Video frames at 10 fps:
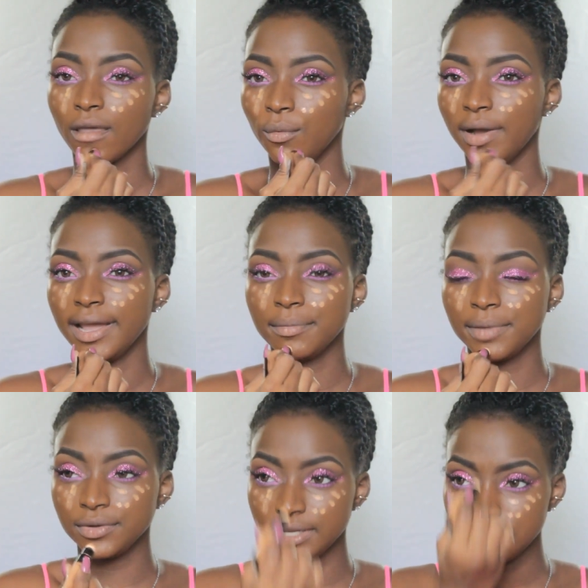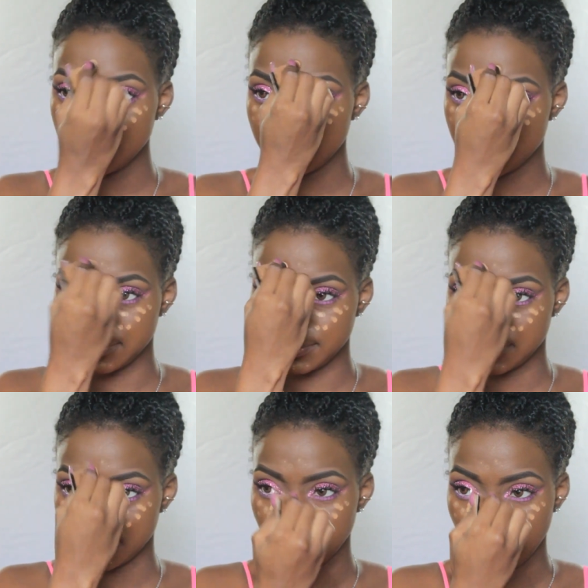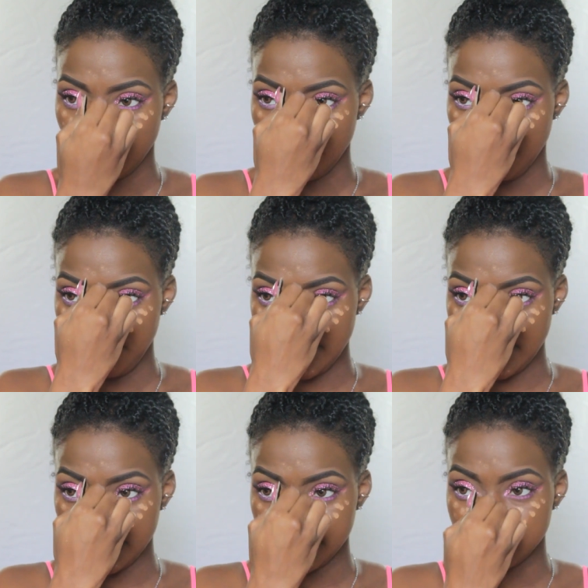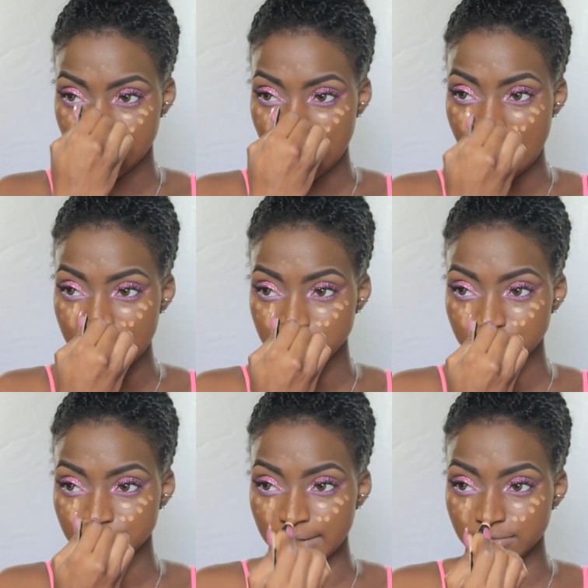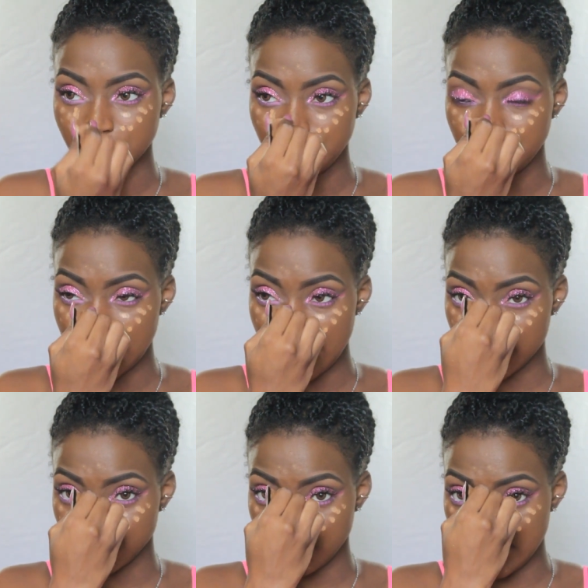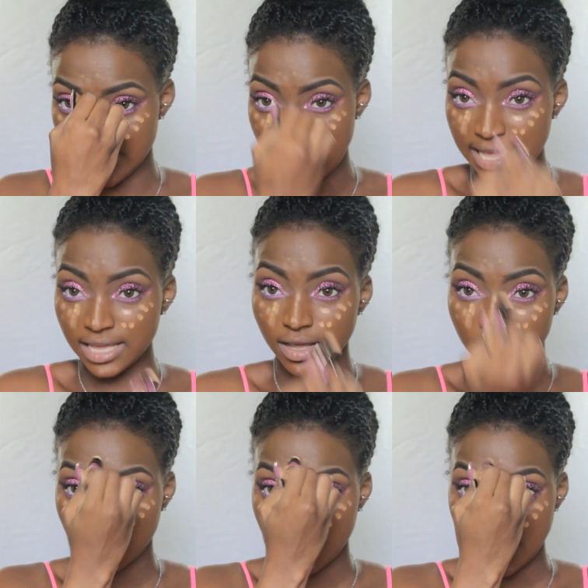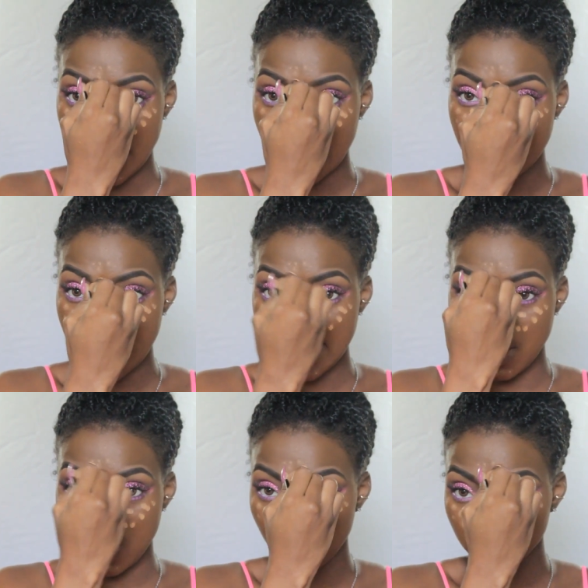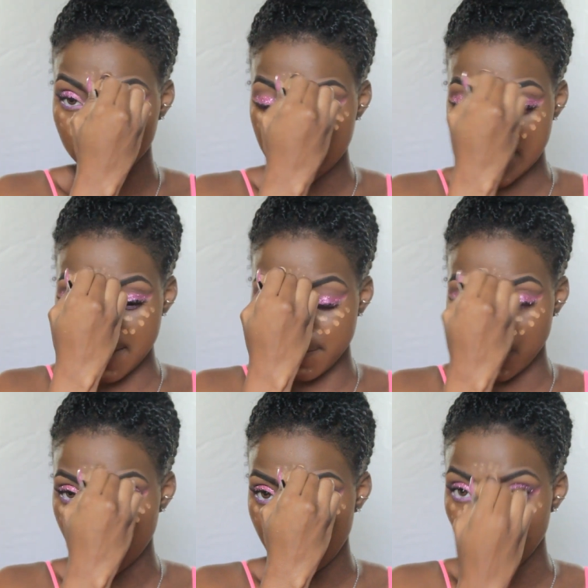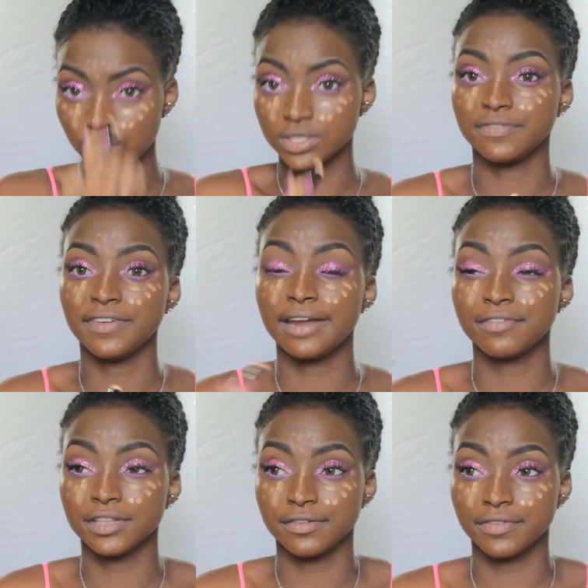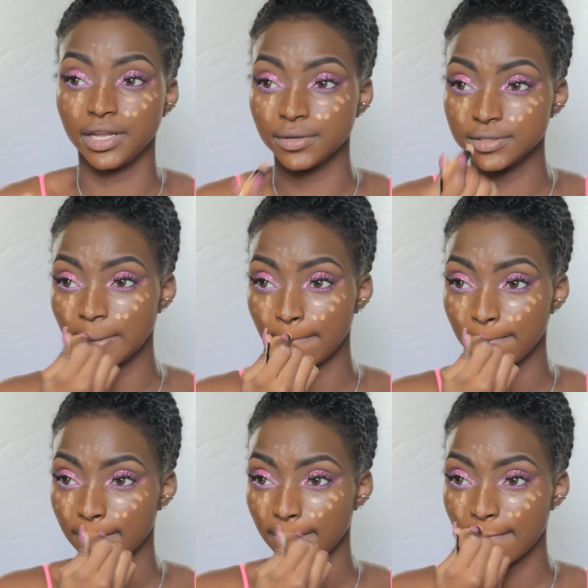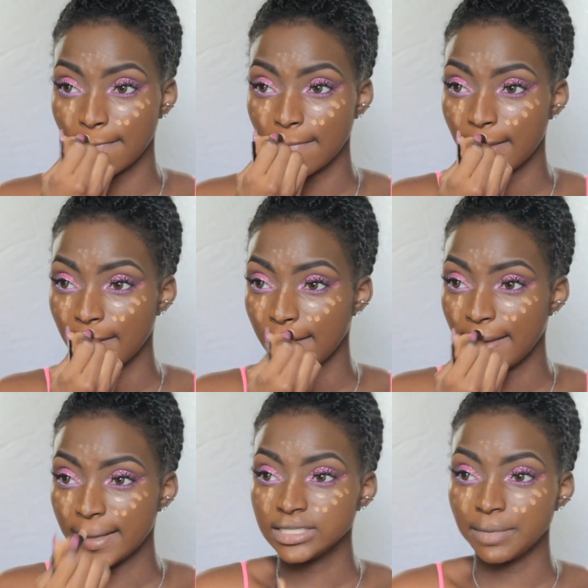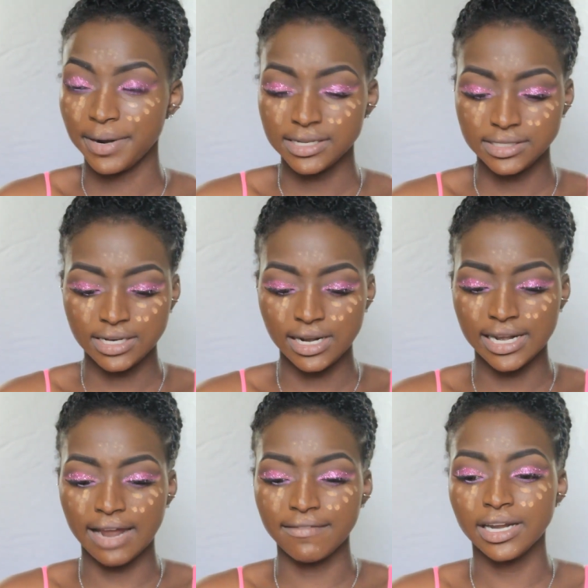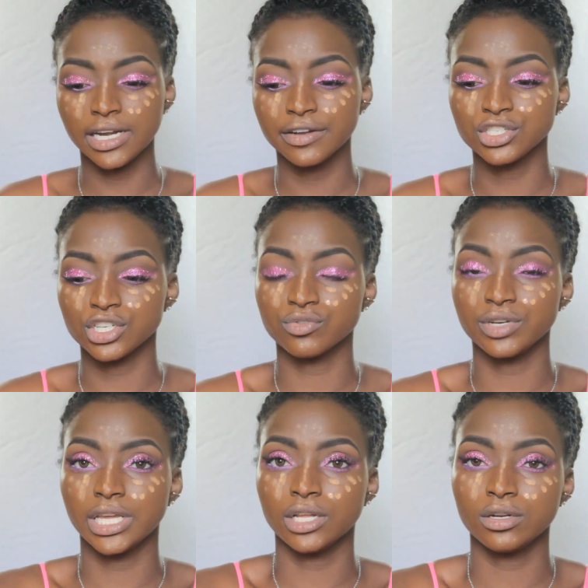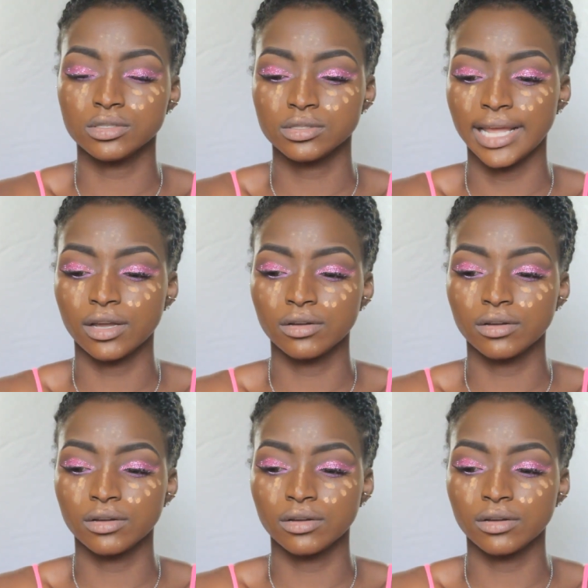Why do I do this? Because I'm subscribed to people that I actually like, and I almost never get notified for their videos. So personally, that right there is just ridiculous. Like,